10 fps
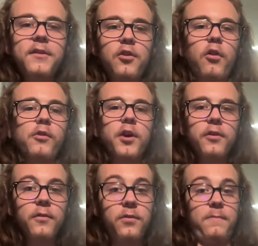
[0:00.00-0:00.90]
There are
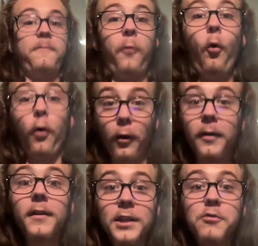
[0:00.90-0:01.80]
4
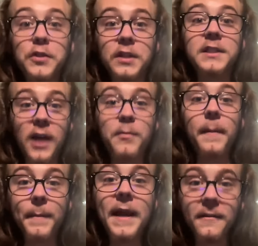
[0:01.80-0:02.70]
useless
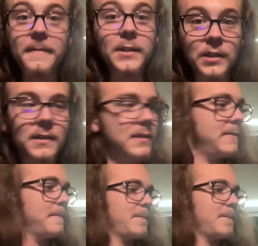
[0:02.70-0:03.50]
WMMA divisions.